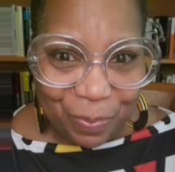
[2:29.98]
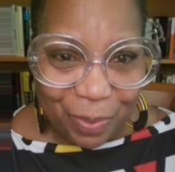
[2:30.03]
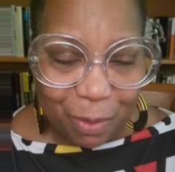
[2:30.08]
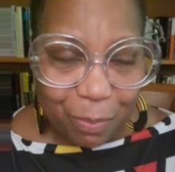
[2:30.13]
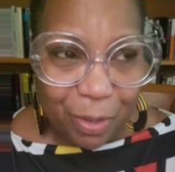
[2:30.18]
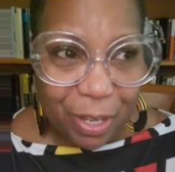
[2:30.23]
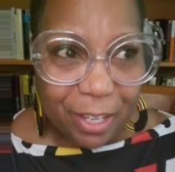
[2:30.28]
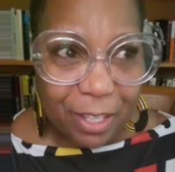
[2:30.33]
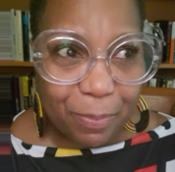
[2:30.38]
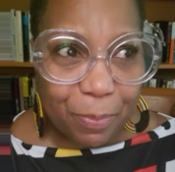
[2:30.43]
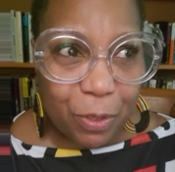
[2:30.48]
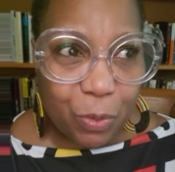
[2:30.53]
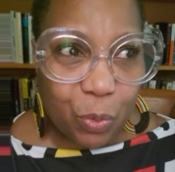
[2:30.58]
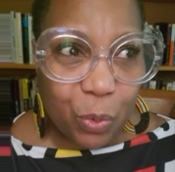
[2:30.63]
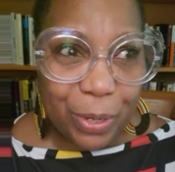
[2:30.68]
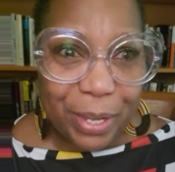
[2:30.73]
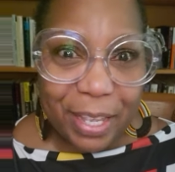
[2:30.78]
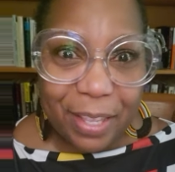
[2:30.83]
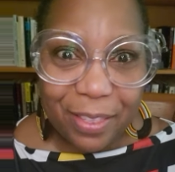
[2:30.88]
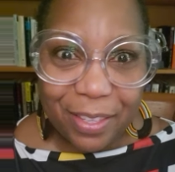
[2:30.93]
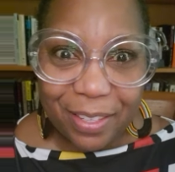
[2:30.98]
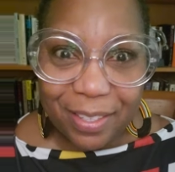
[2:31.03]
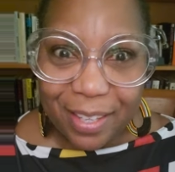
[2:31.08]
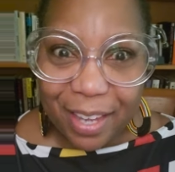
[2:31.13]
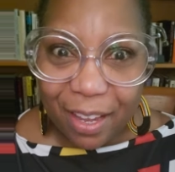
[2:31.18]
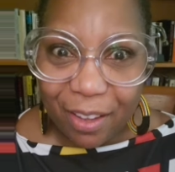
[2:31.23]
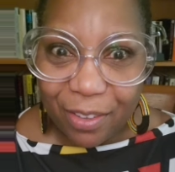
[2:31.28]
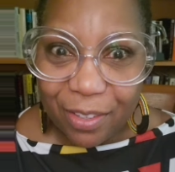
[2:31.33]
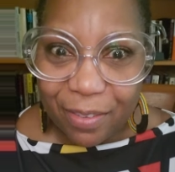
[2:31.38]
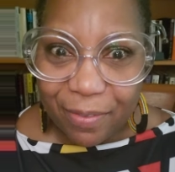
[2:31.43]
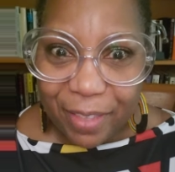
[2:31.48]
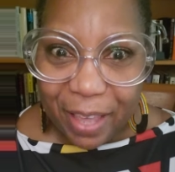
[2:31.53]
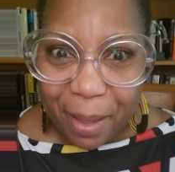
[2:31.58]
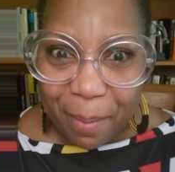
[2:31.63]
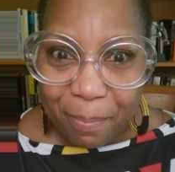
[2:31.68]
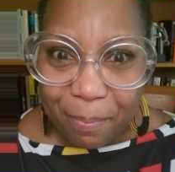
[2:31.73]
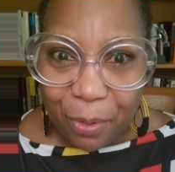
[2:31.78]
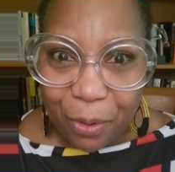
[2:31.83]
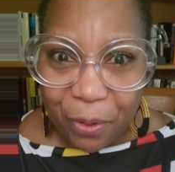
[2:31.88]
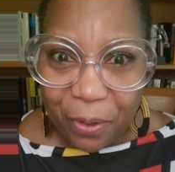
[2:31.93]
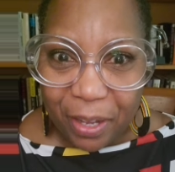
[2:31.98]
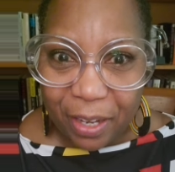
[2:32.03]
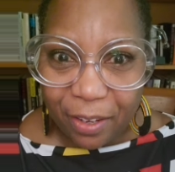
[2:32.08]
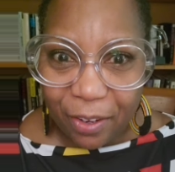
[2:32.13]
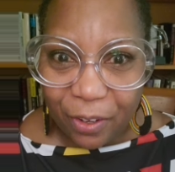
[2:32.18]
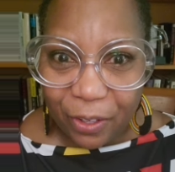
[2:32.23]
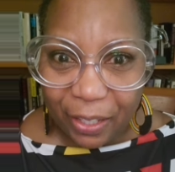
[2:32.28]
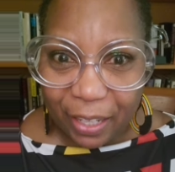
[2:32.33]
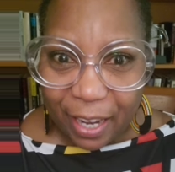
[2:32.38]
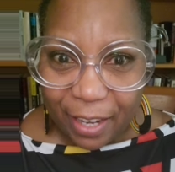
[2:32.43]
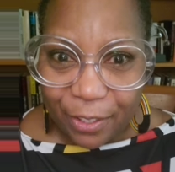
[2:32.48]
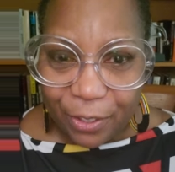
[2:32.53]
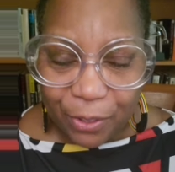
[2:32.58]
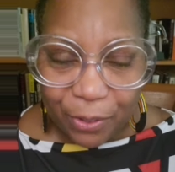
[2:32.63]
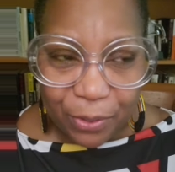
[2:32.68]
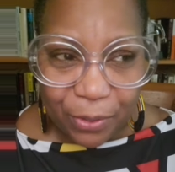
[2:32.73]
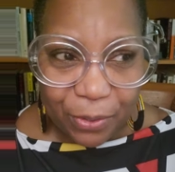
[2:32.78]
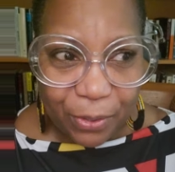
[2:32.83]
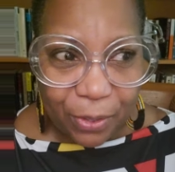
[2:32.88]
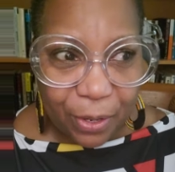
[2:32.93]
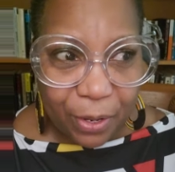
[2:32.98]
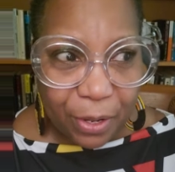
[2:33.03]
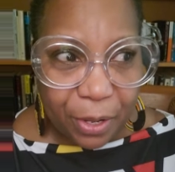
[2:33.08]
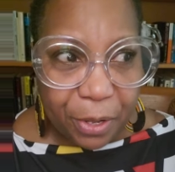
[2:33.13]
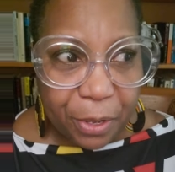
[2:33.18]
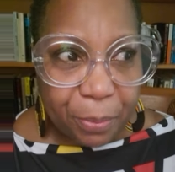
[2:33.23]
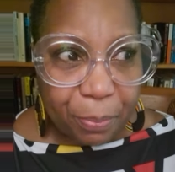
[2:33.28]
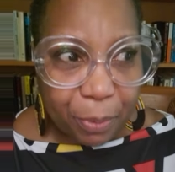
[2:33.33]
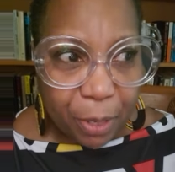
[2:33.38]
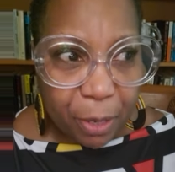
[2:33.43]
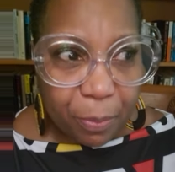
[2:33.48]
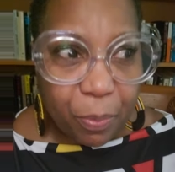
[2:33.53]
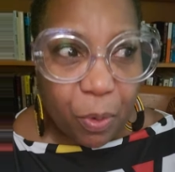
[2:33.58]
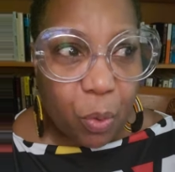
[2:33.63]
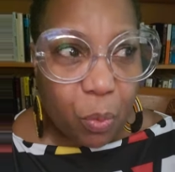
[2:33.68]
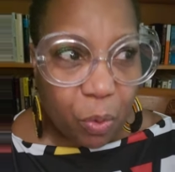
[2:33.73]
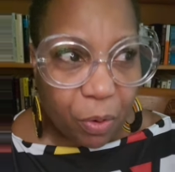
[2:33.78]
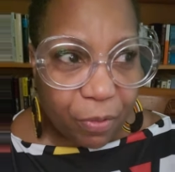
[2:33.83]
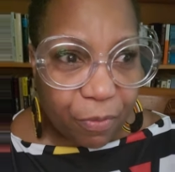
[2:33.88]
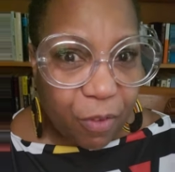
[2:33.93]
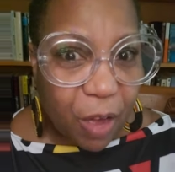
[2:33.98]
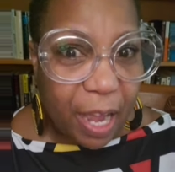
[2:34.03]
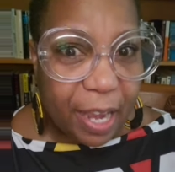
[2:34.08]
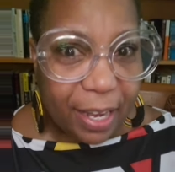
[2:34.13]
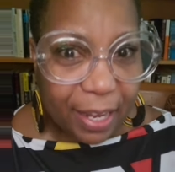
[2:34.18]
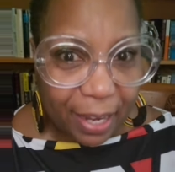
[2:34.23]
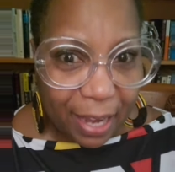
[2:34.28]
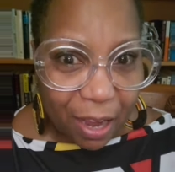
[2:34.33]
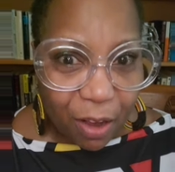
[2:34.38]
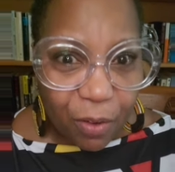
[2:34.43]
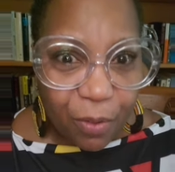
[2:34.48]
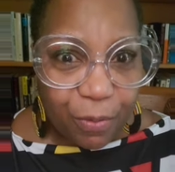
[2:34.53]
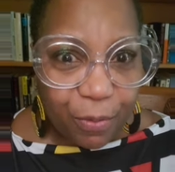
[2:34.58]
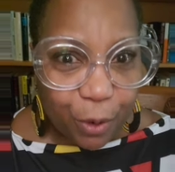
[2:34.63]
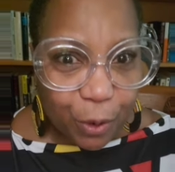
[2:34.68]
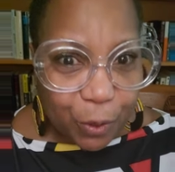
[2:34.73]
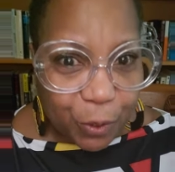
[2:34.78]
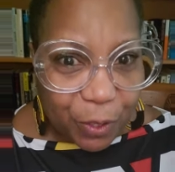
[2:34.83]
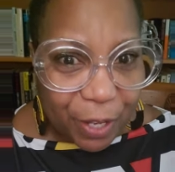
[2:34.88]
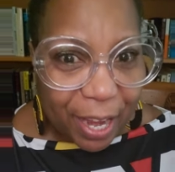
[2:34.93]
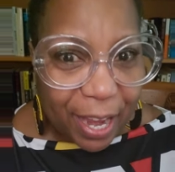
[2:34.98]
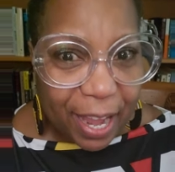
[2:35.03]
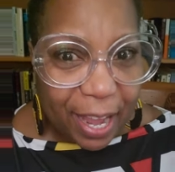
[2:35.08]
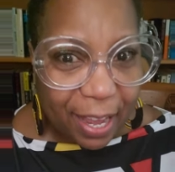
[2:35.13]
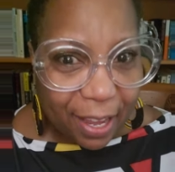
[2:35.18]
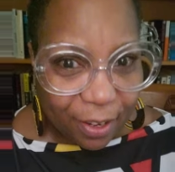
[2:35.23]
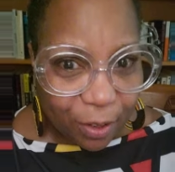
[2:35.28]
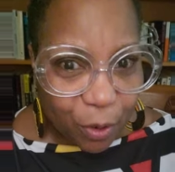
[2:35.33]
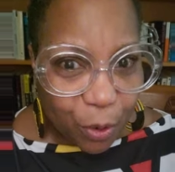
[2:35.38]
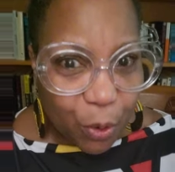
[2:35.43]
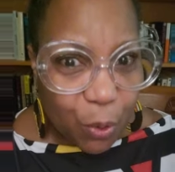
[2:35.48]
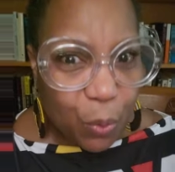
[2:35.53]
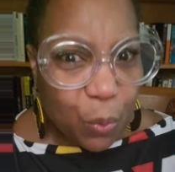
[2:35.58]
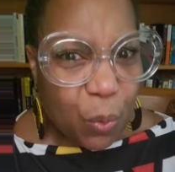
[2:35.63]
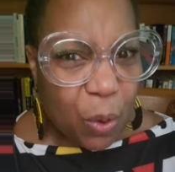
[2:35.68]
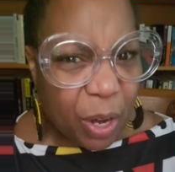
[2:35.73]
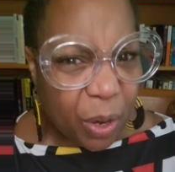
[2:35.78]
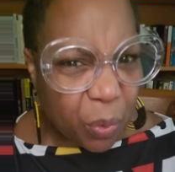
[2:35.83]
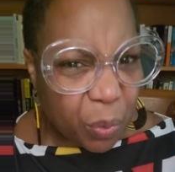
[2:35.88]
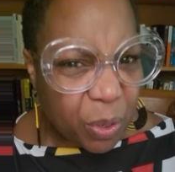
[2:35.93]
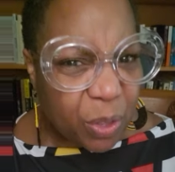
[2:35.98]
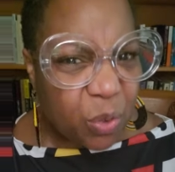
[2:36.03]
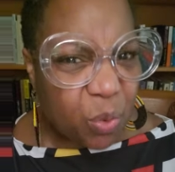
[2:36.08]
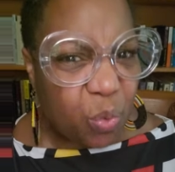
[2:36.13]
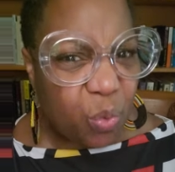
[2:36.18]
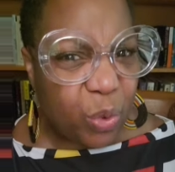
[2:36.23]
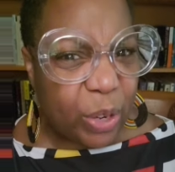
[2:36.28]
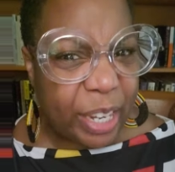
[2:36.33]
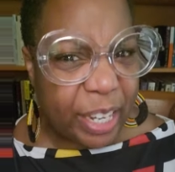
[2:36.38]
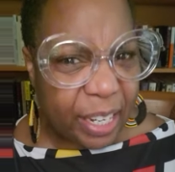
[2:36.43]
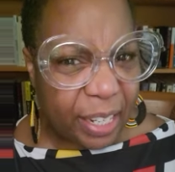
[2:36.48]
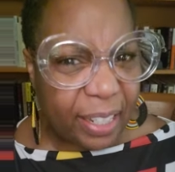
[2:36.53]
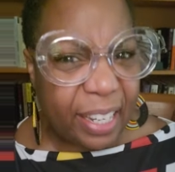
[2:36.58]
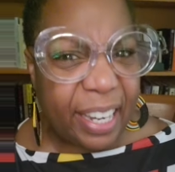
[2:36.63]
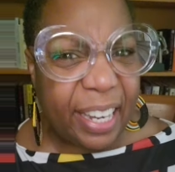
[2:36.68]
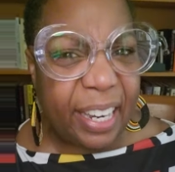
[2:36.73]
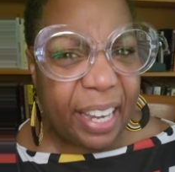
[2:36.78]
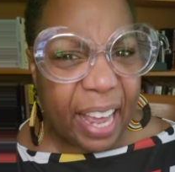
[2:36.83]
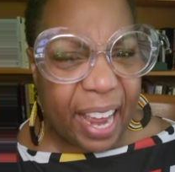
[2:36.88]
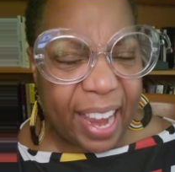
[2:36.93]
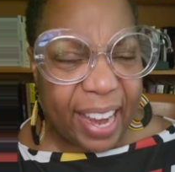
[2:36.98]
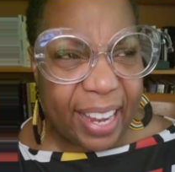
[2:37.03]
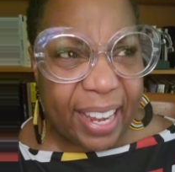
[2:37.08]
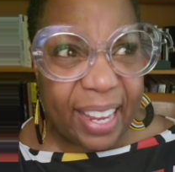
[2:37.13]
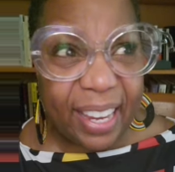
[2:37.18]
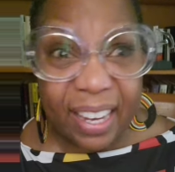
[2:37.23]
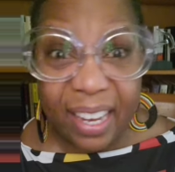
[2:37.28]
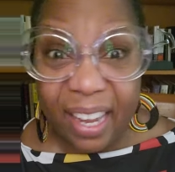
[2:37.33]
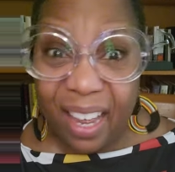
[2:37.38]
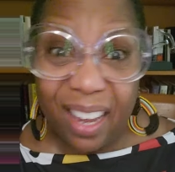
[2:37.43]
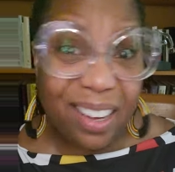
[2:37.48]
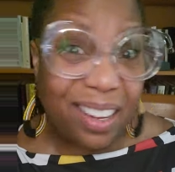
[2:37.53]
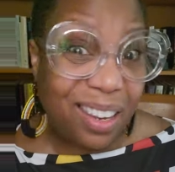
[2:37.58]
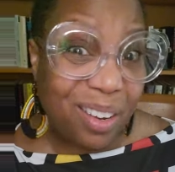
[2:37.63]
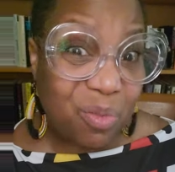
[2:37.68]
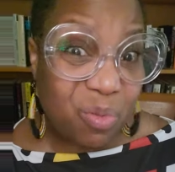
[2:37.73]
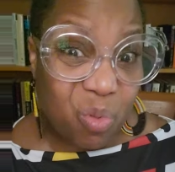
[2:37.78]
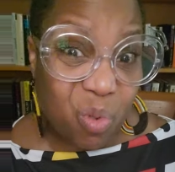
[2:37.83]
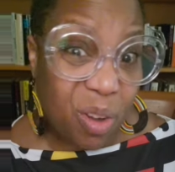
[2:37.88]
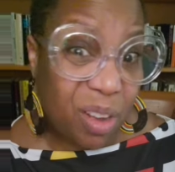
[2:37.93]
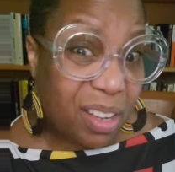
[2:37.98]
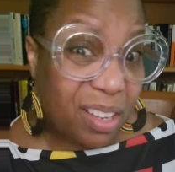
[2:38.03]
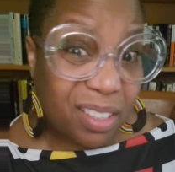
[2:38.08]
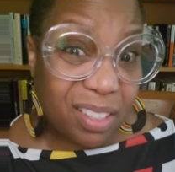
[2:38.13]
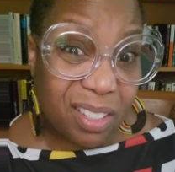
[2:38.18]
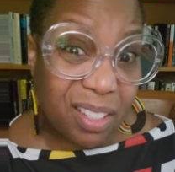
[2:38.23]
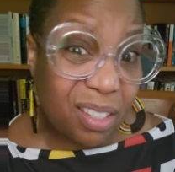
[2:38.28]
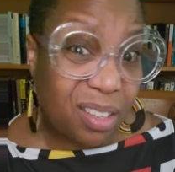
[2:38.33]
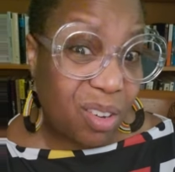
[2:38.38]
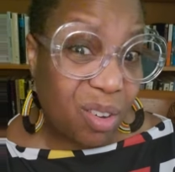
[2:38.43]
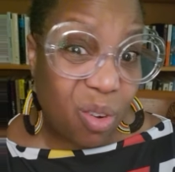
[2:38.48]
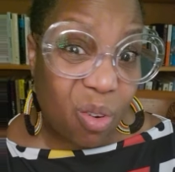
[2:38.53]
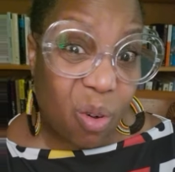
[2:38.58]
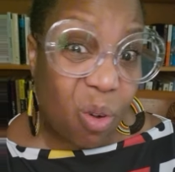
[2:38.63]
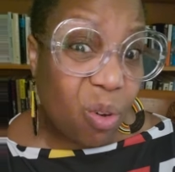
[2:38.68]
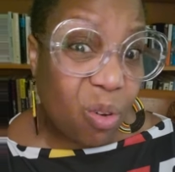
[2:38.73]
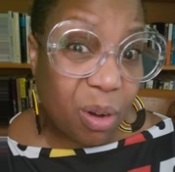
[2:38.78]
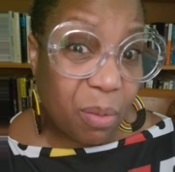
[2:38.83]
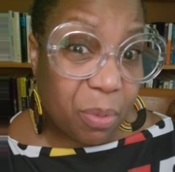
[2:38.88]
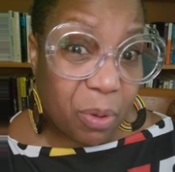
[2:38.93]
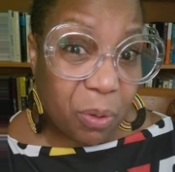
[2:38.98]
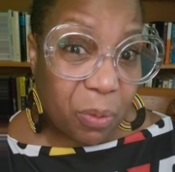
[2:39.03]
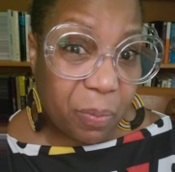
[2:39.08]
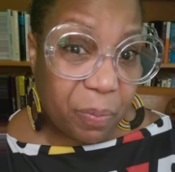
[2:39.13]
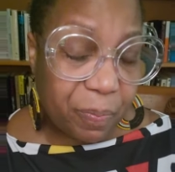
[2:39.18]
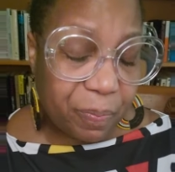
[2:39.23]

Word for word: because between the sales of that book and her lectures, people were finding out firsthand what it was really like, and it was horrible.